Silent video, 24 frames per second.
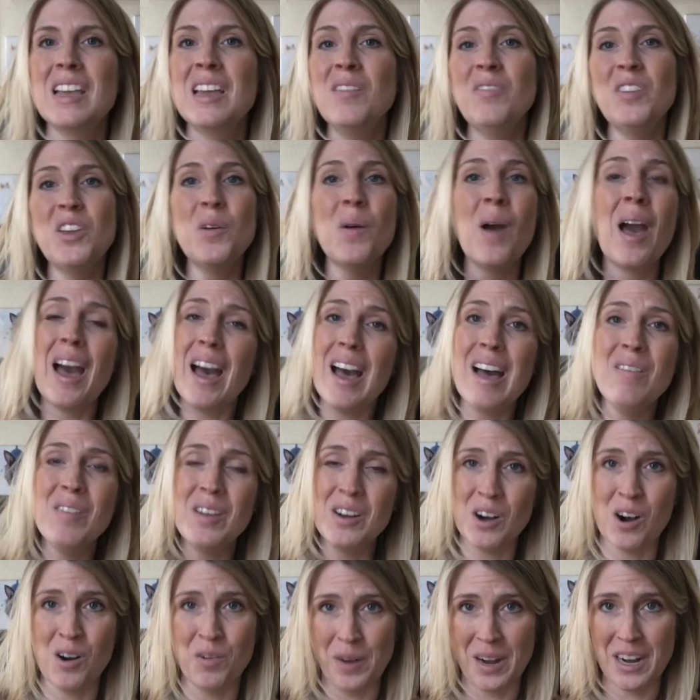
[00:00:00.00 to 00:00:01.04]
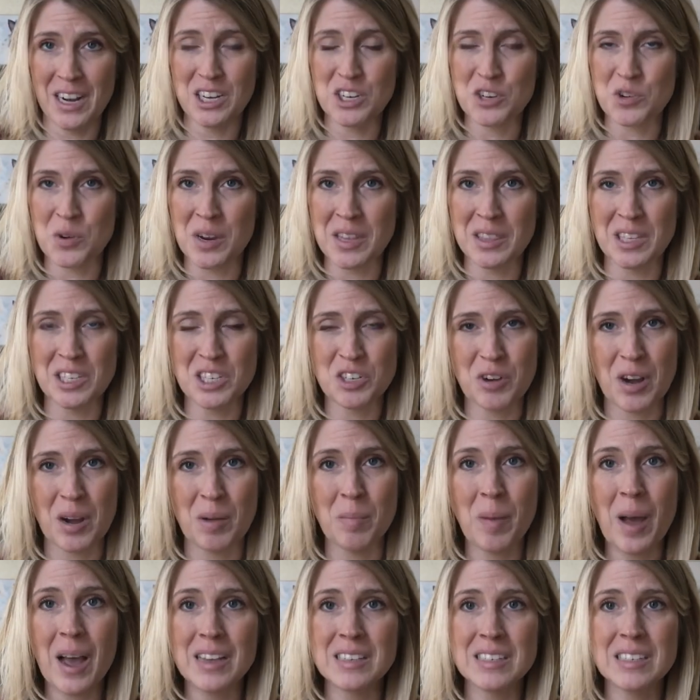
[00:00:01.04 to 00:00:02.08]
If you haven't already joined the
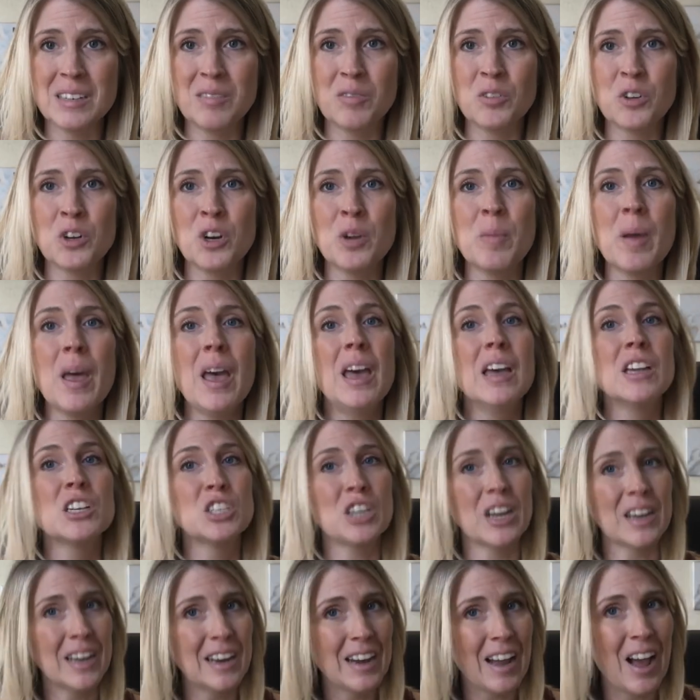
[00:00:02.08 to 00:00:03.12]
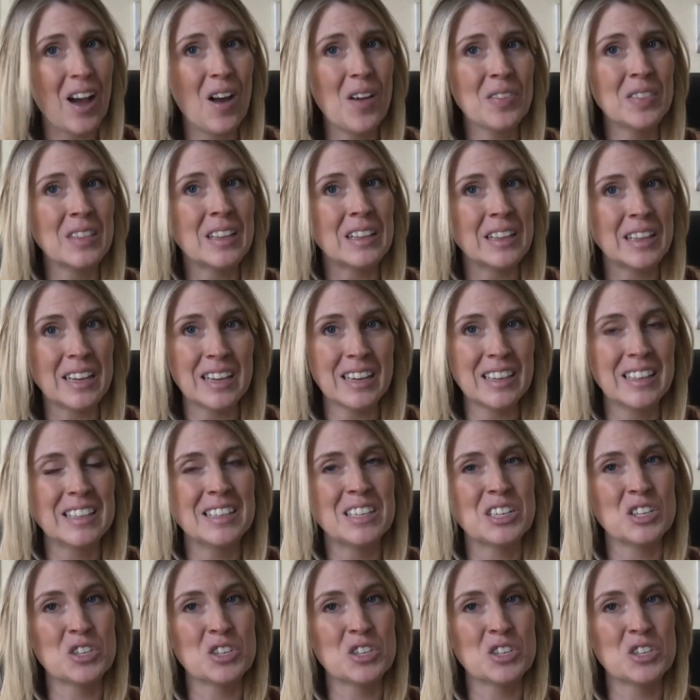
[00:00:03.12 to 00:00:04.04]
Train Positive group, check it out in the link in the